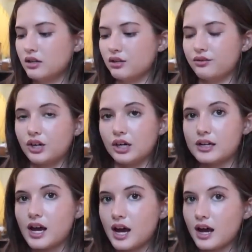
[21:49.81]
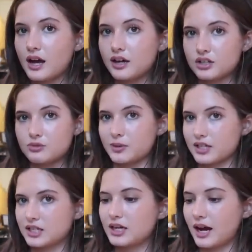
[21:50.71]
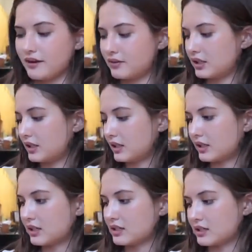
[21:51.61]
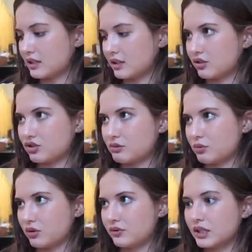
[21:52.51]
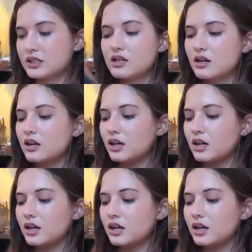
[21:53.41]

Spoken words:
They're very cash, but I didn't have anything like this, and I think they're just perfect.